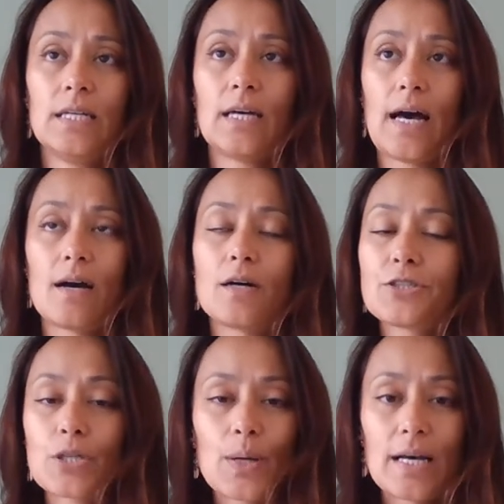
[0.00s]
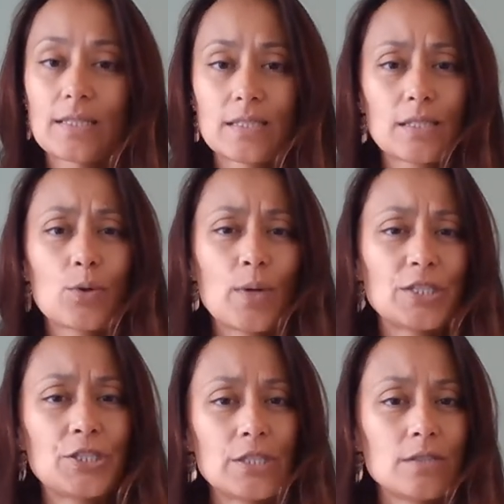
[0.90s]
I also asked the
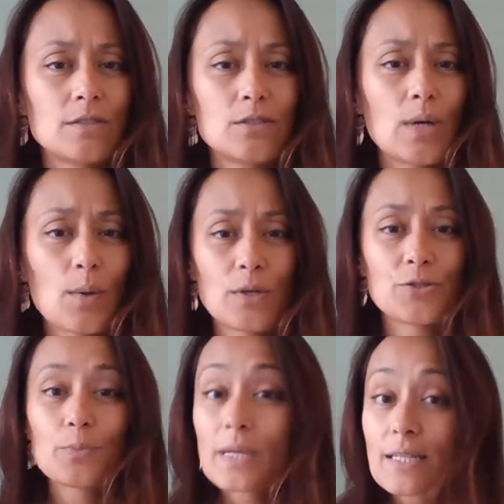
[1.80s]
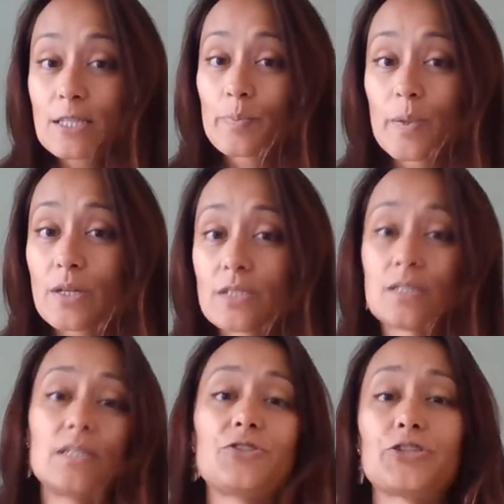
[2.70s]
question, do I want to be this
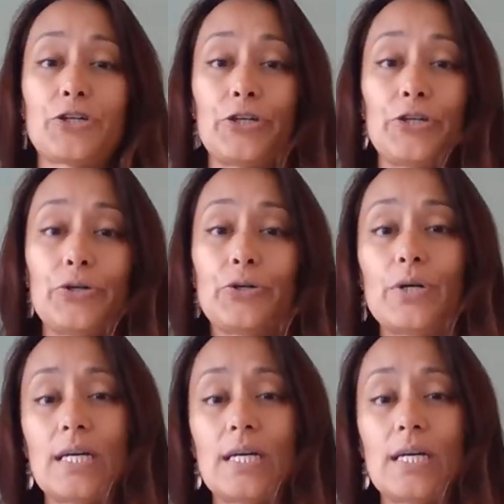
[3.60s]
person, insecure